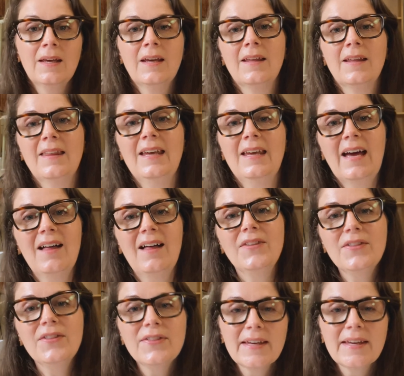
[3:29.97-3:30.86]
The
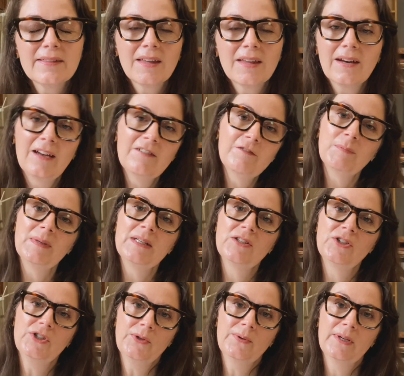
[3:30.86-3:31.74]
other thing that I've
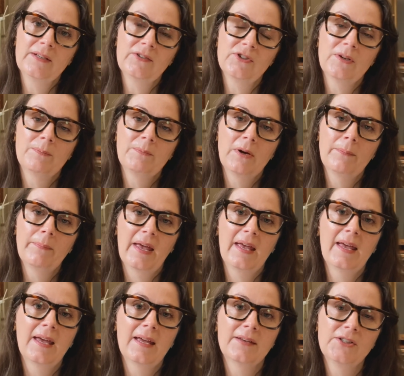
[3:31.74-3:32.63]
been doing to
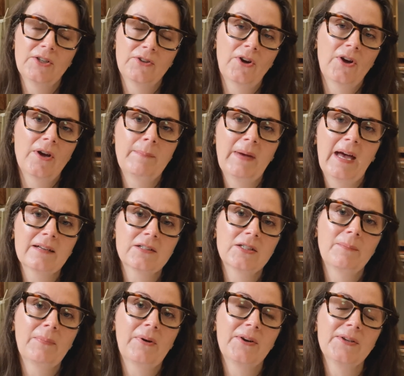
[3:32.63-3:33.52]
prepare to go back
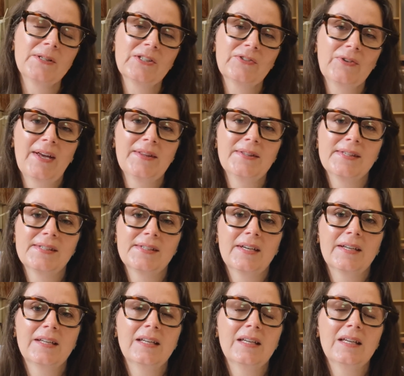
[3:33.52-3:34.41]
to postgrad
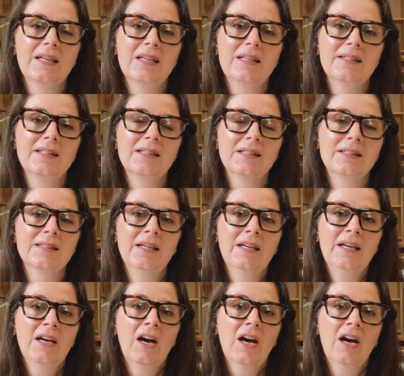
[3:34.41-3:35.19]
study is